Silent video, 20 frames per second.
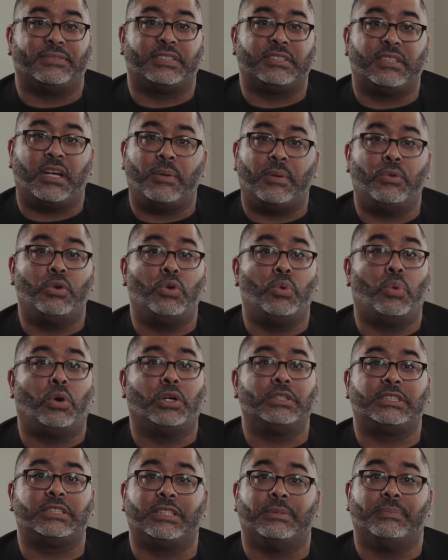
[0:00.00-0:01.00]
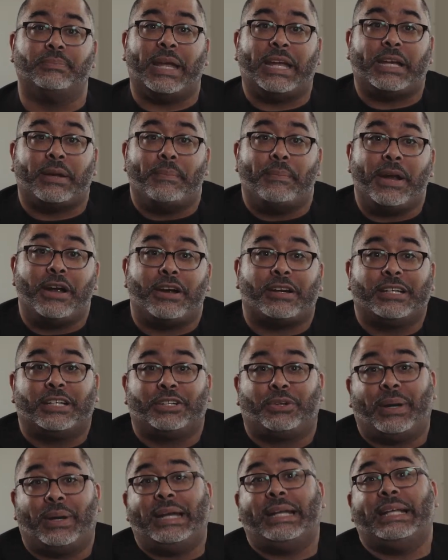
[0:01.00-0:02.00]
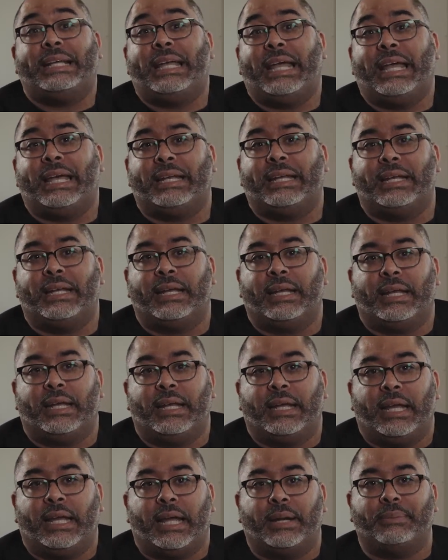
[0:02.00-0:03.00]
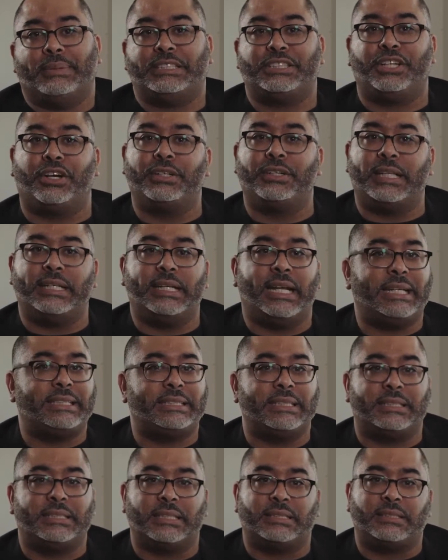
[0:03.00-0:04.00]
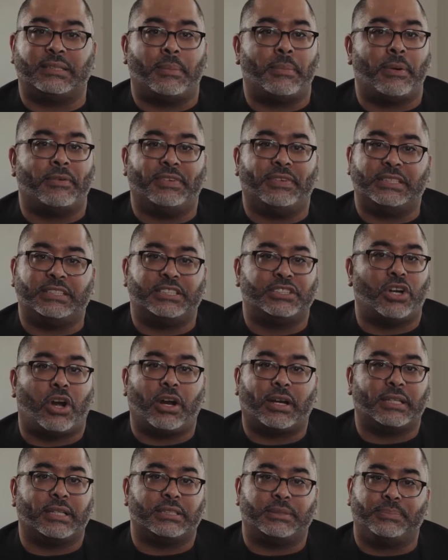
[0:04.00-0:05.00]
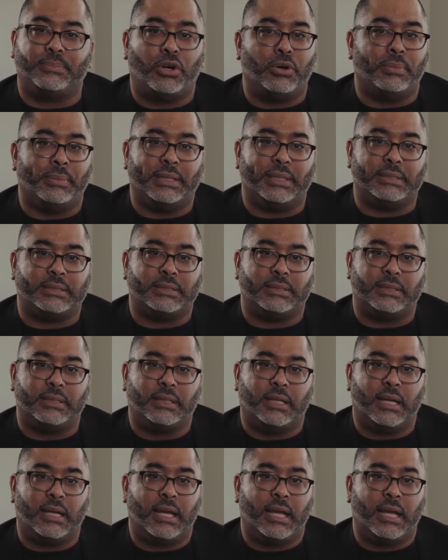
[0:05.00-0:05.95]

of some who want to make America great again and return the nation to some of its darkest moments.